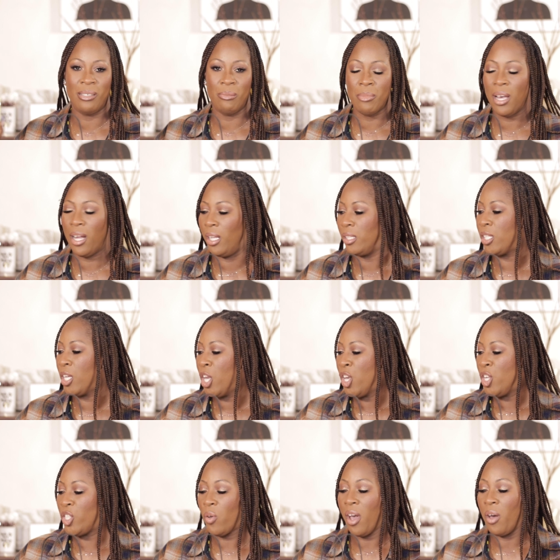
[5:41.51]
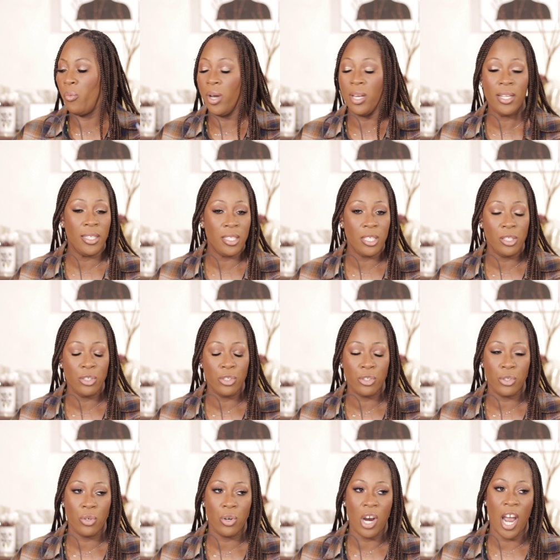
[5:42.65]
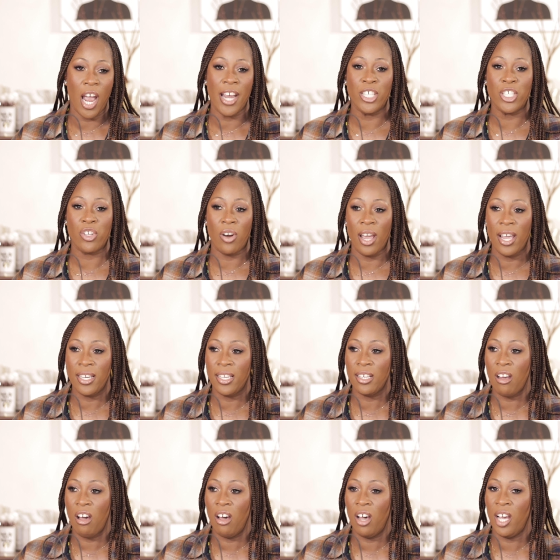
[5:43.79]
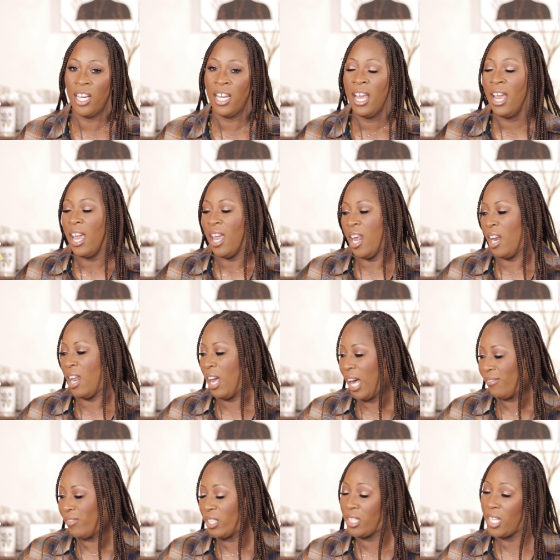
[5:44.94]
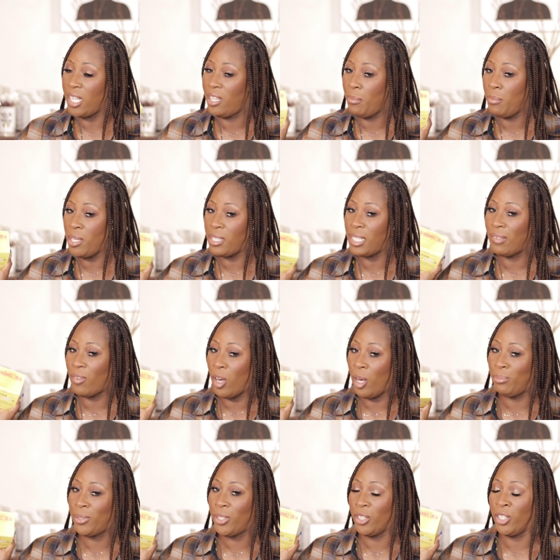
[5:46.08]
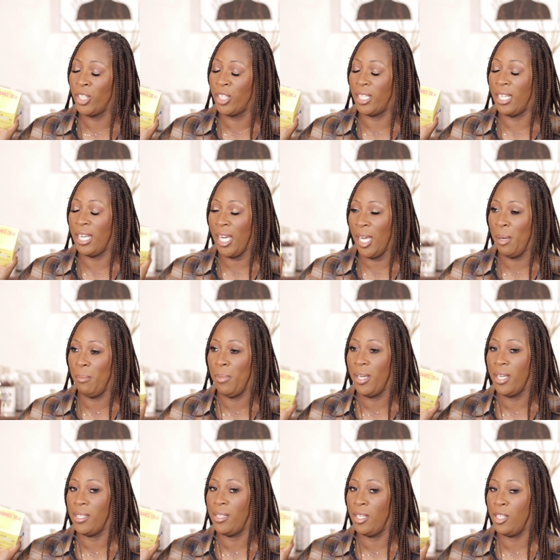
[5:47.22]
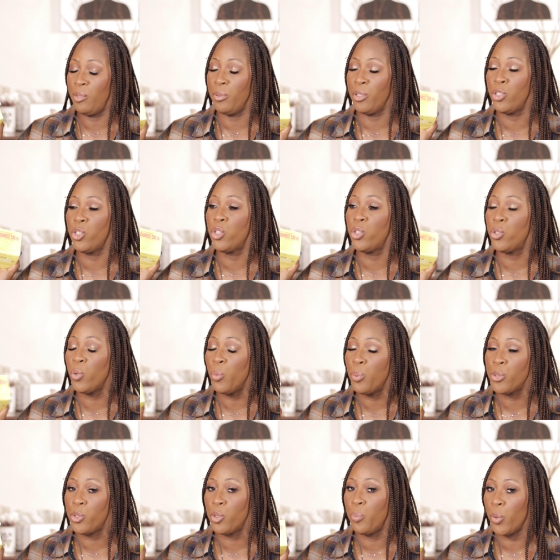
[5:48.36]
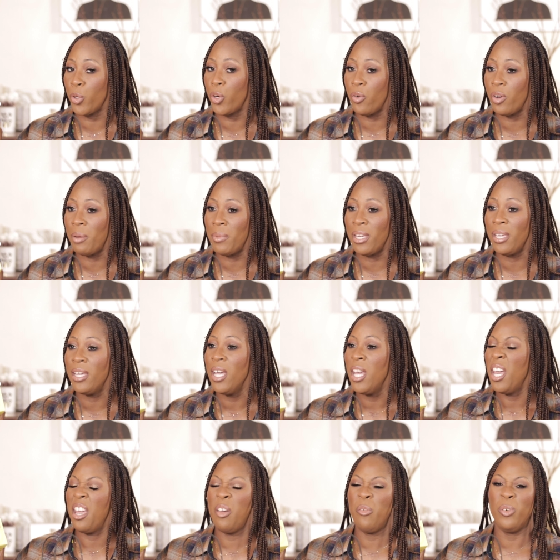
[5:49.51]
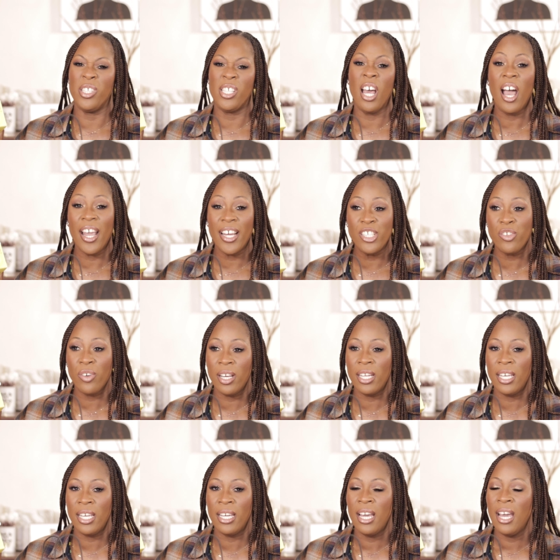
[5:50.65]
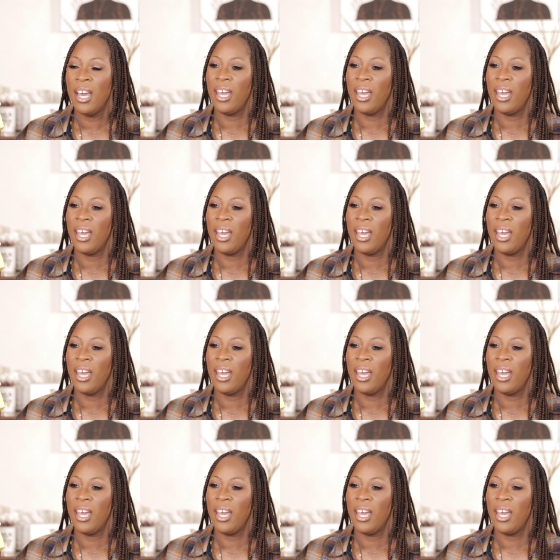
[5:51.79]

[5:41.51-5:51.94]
smelt. So I went into the store, I tried it on, and I have to say they must have upped their game because this was super, super creamy. It was hydrating